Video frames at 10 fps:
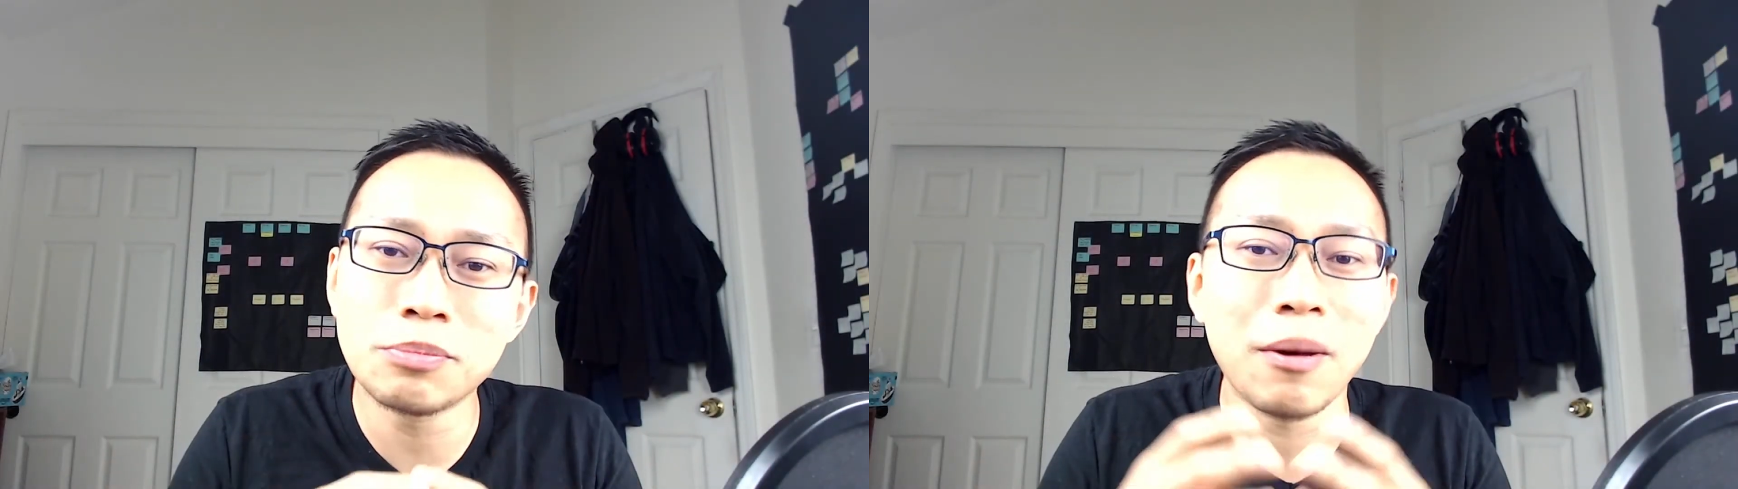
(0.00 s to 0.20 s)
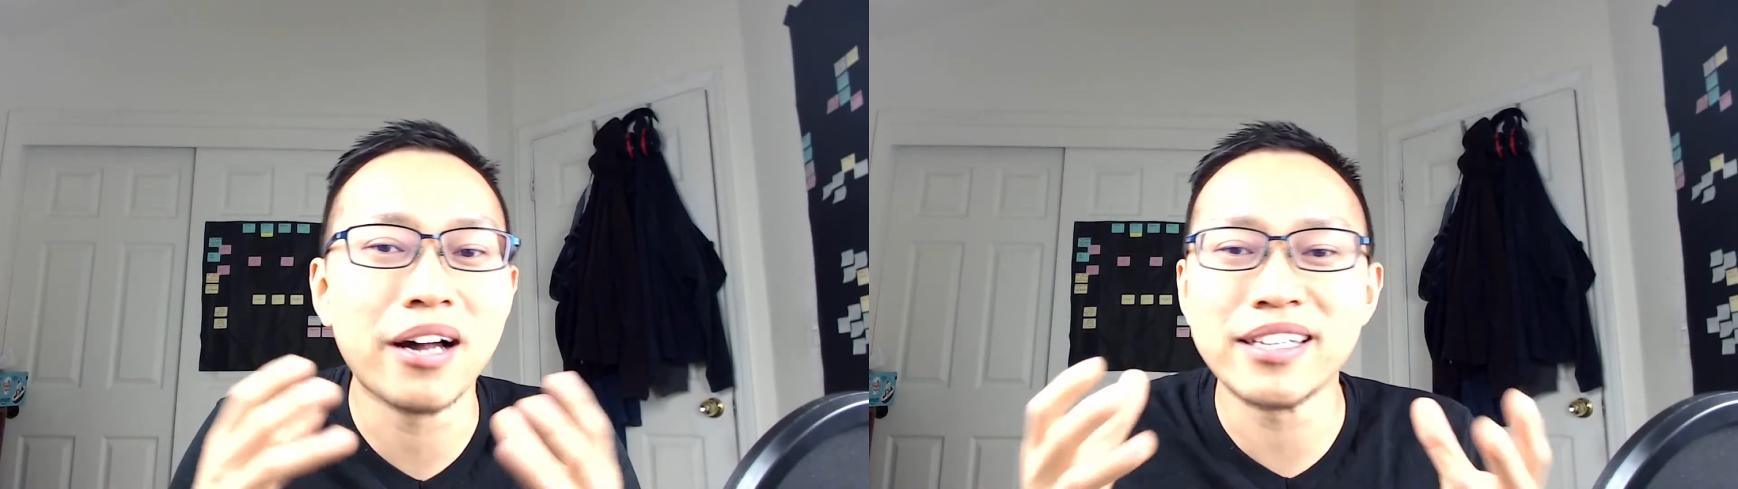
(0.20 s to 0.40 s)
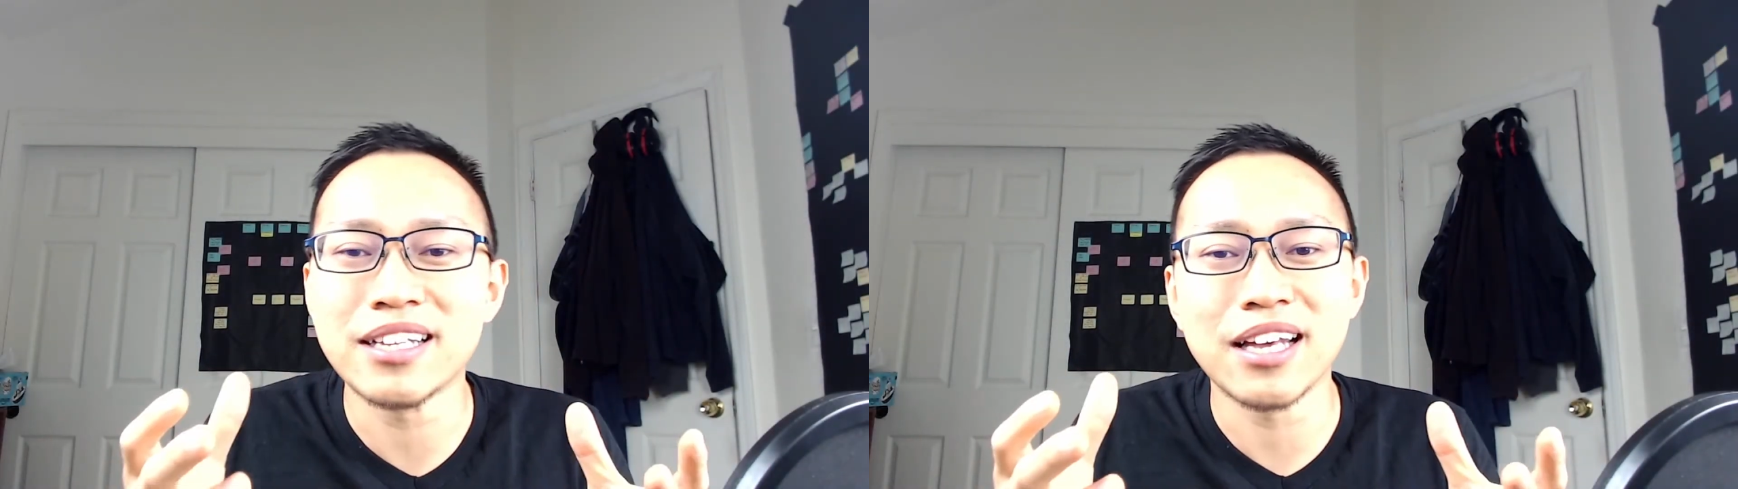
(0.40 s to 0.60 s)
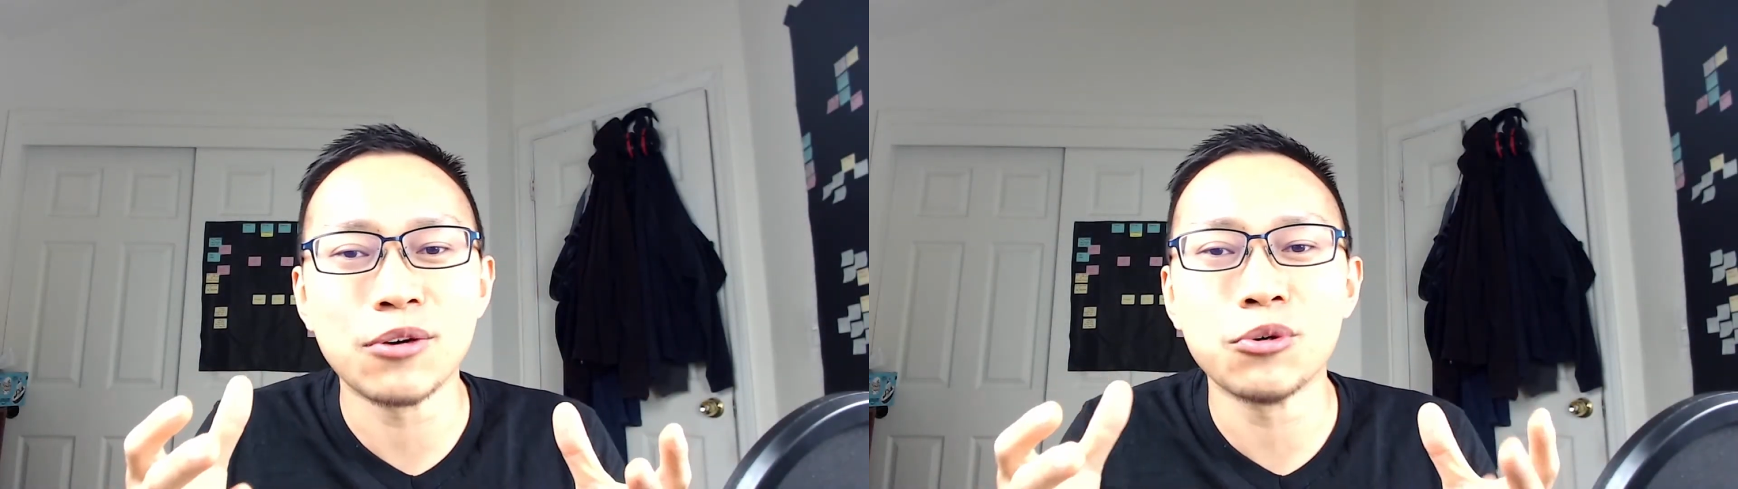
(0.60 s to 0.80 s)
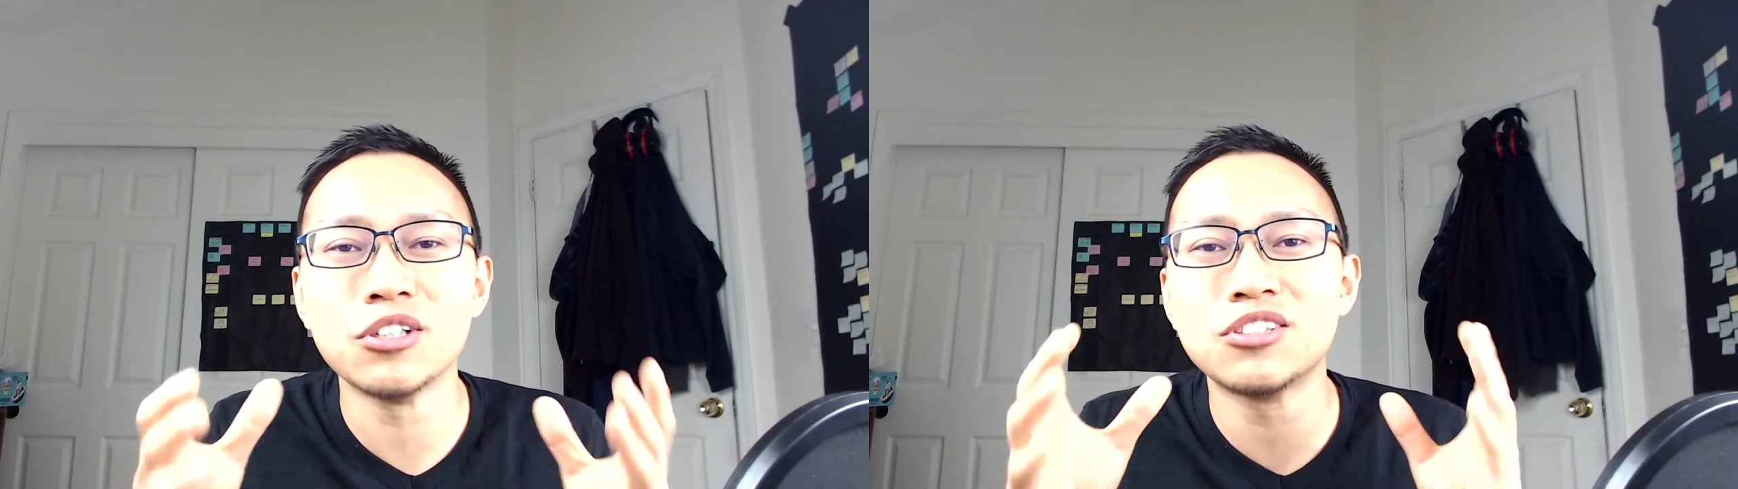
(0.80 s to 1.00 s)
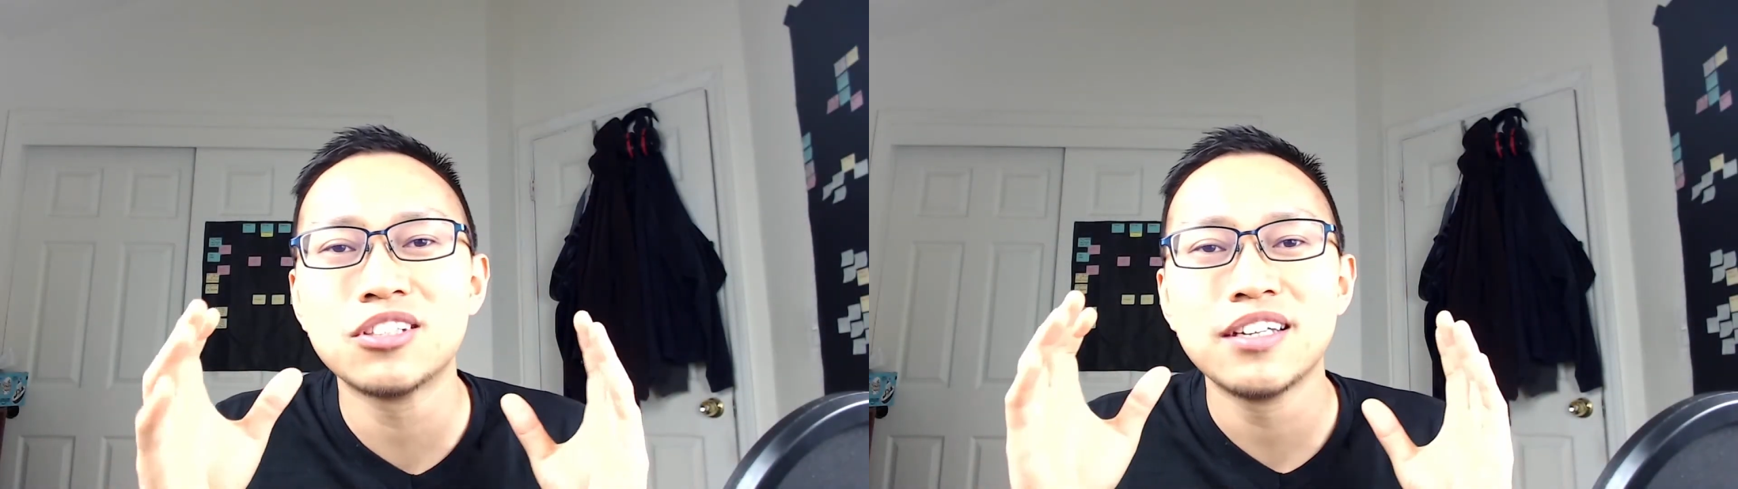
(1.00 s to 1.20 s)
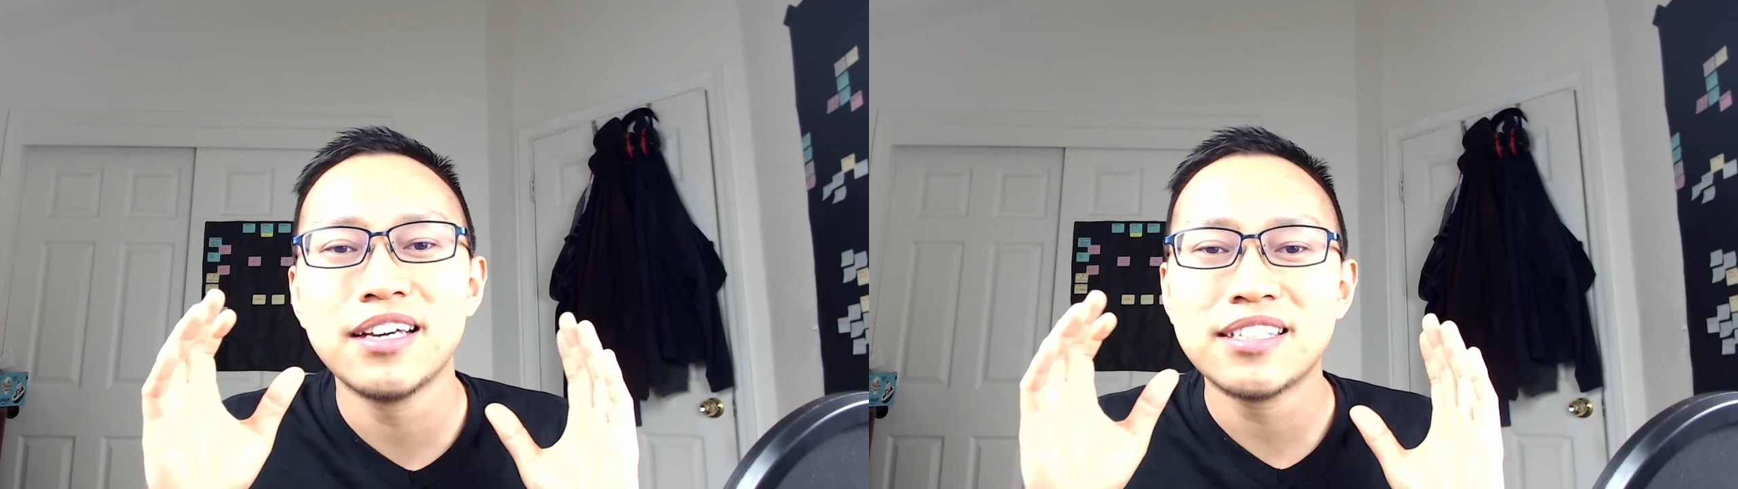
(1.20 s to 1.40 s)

body language,